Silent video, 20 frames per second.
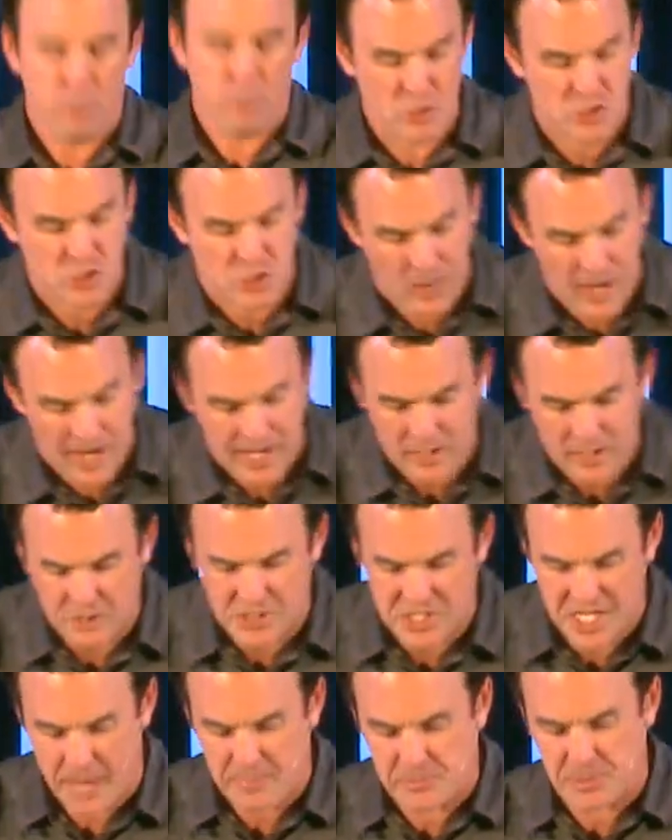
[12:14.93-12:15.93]
First
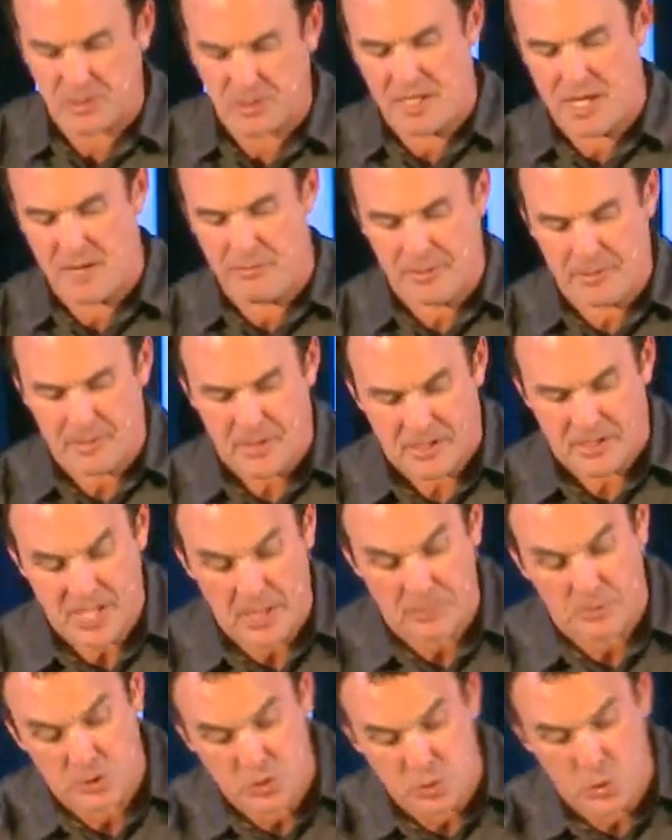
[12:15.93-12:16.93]
Chronicles chapter 11,
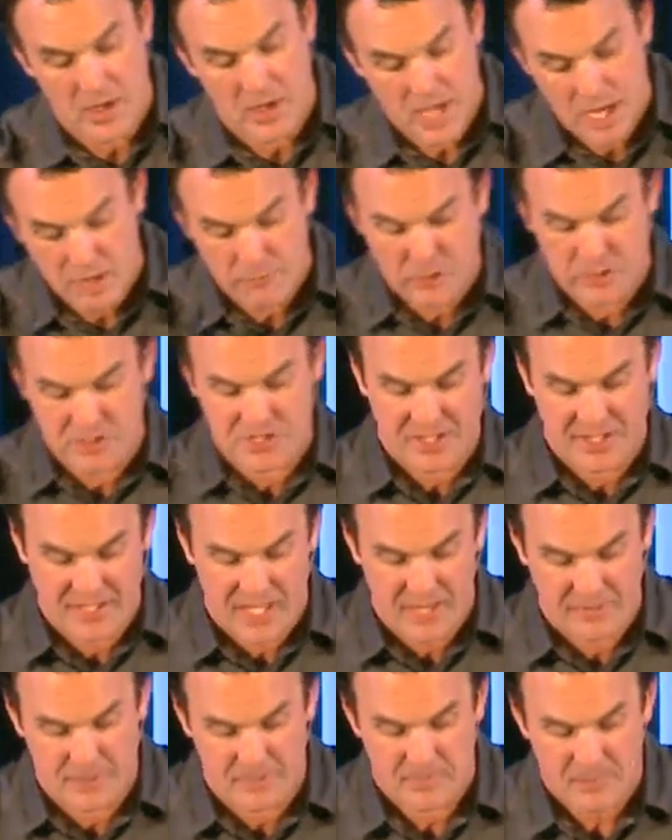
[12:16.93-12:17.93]
chapter 28 verse
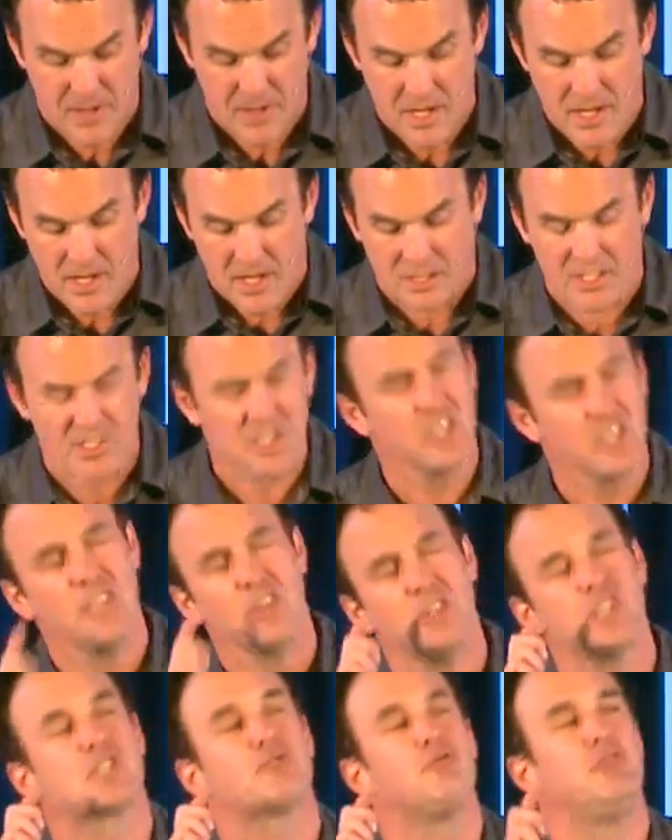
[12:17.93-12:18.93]
11, listen to
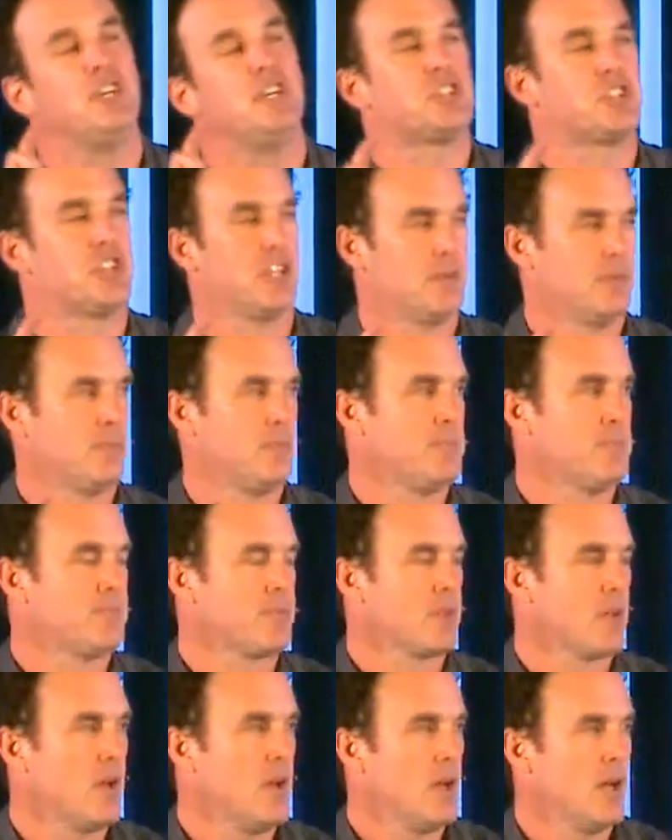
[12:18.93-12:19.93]
this vision.
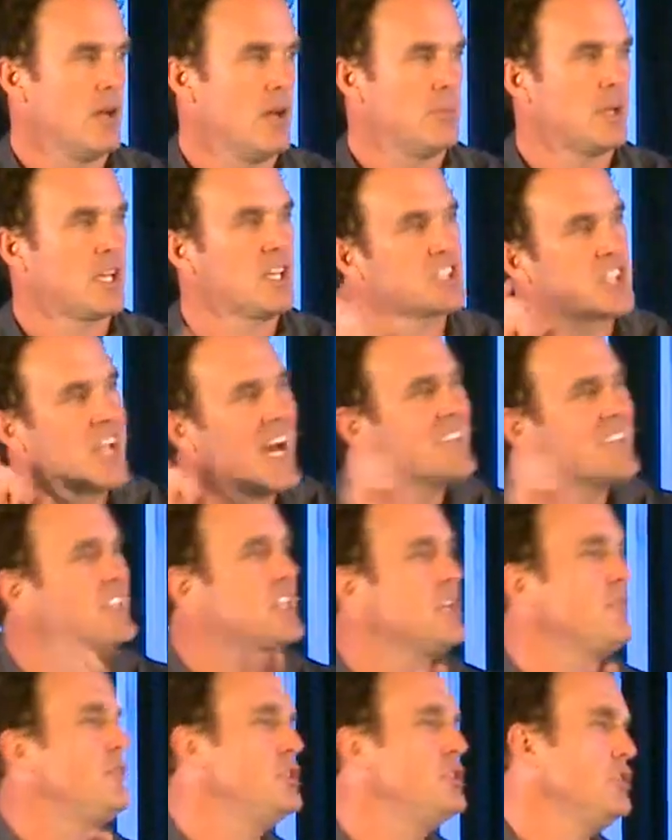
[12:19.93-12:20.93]
Because God's
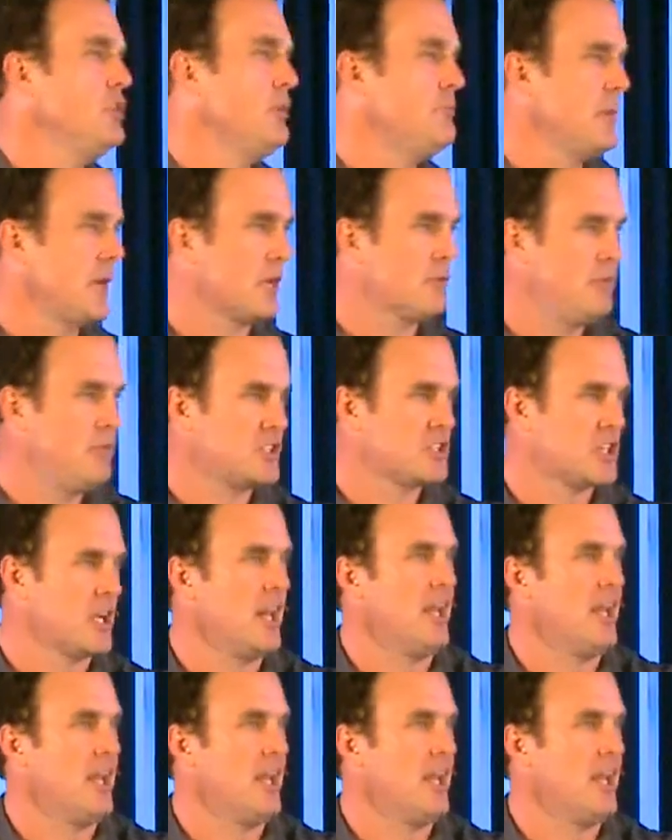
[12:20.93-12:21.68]
given you a big vision.